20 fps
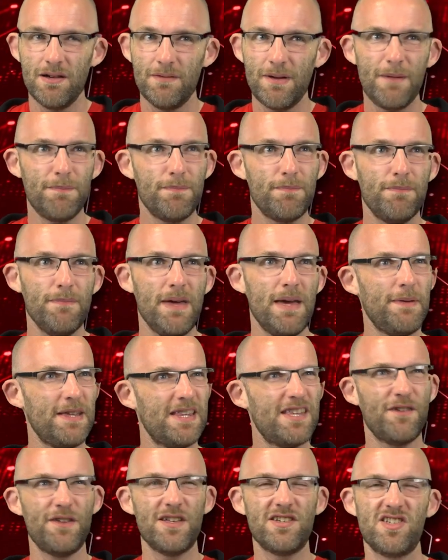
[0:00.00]
Well, maybe
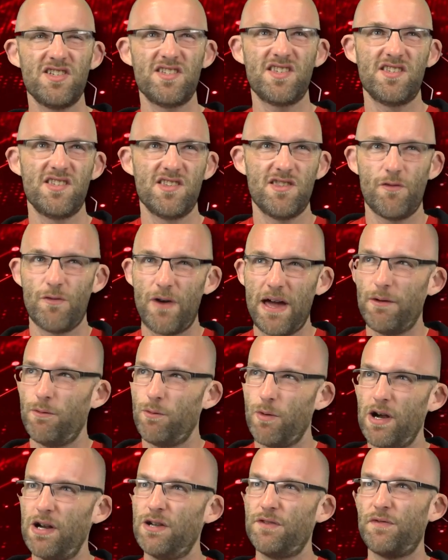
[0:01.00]
delicious isn't the right
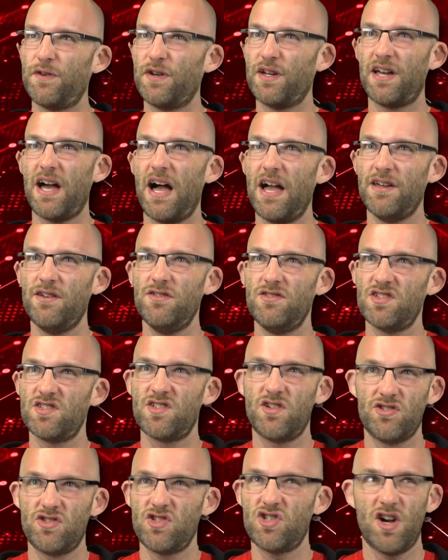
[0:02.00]
word for a guy who just
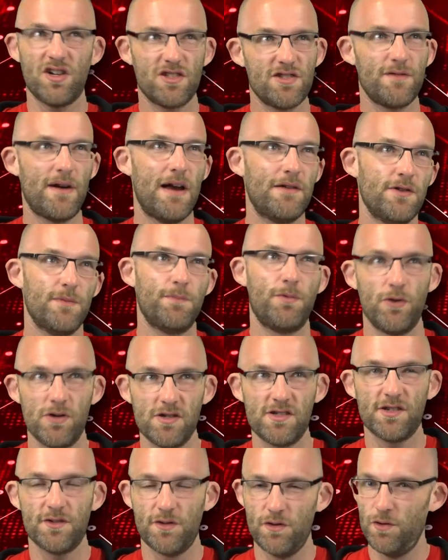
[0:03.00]
got chucked around a
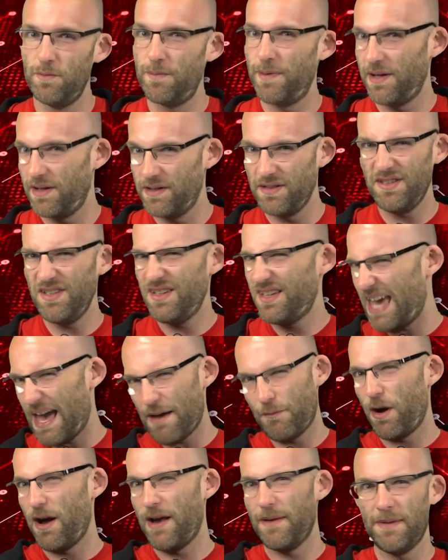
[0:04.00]
Portaloo, but you
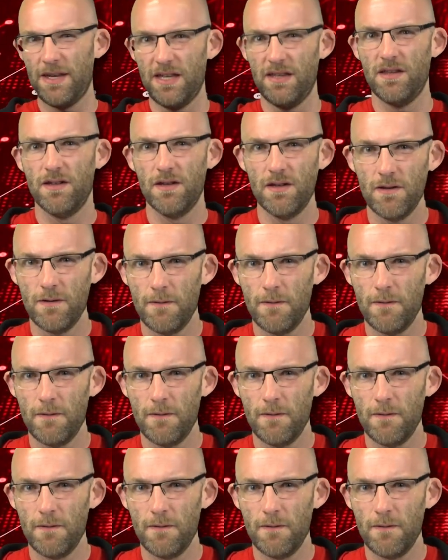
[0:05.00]
get what I mean.